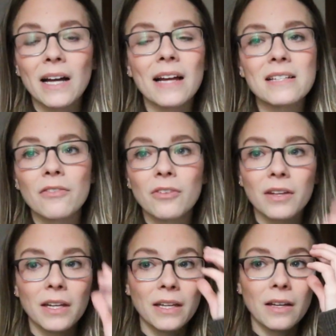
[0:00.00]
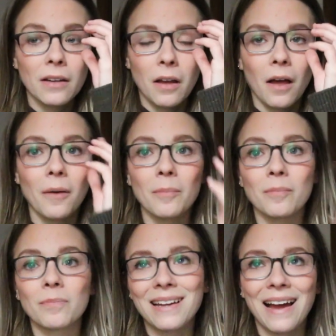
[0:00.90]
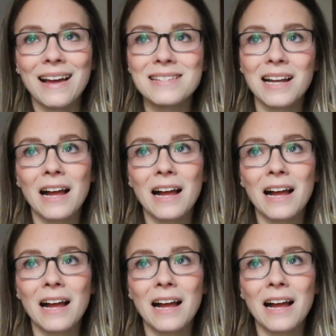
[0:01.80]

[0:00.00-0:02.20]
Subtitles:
I definitely had to